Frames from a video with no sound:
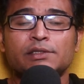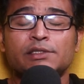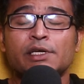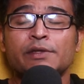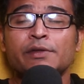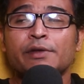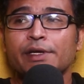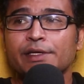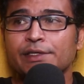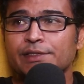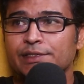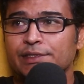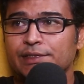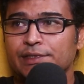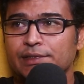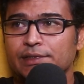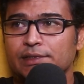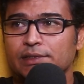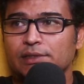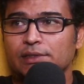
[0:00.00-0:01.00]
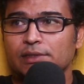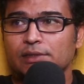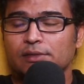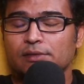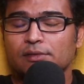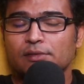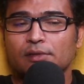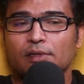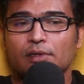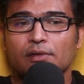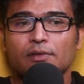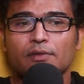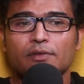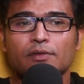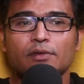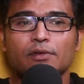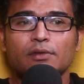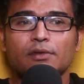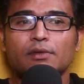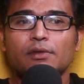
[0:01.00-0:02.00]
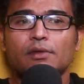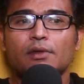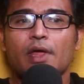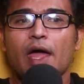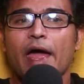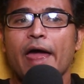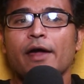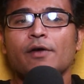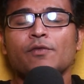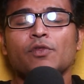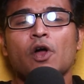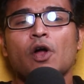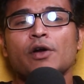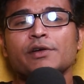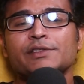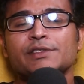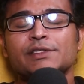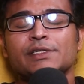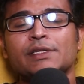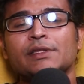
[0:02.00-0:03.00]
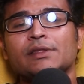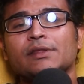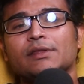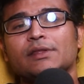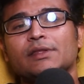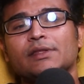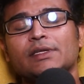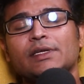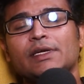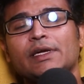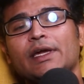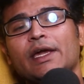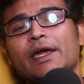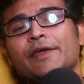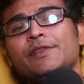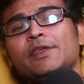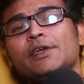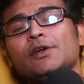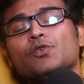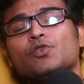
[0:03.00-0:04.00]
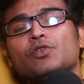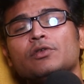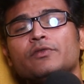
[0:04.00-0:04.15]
generics. I have not seen any